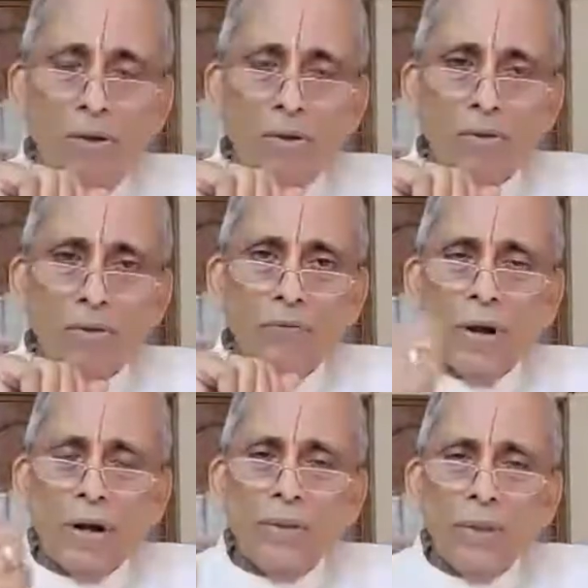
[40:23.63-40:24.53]
So
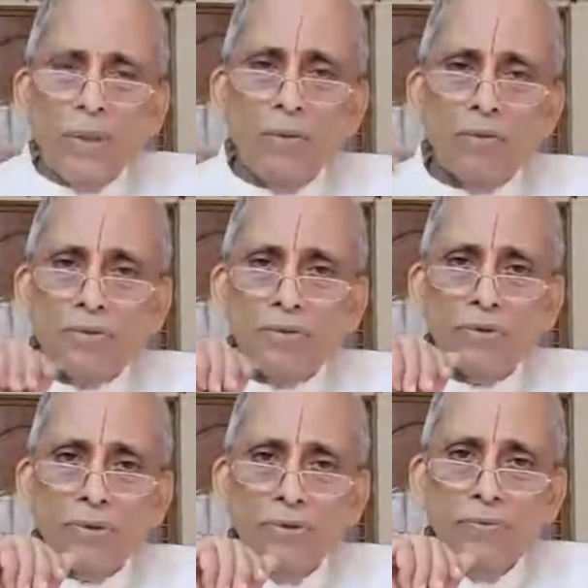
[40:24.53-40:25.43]
what is the use
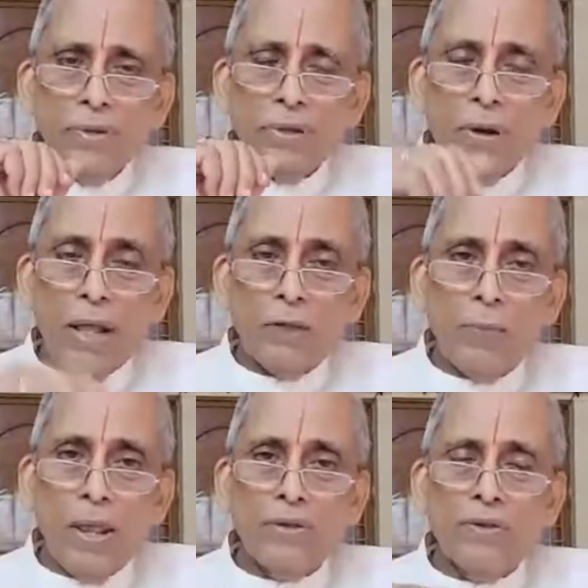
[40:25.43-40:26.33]
without
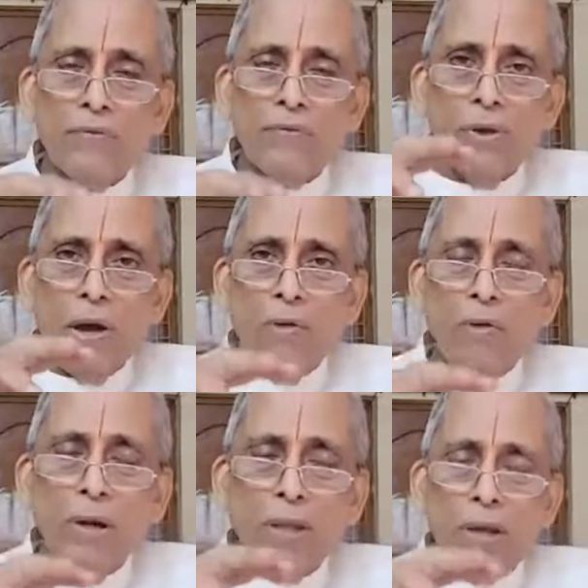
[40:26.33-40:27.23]
experience if you have
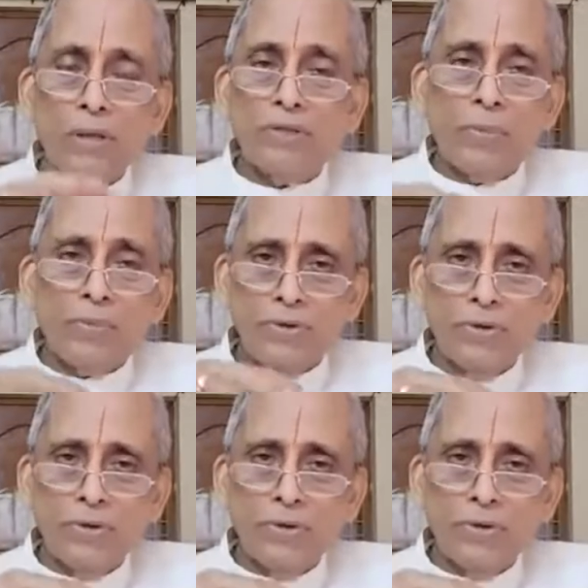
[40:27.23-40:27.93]
only concept?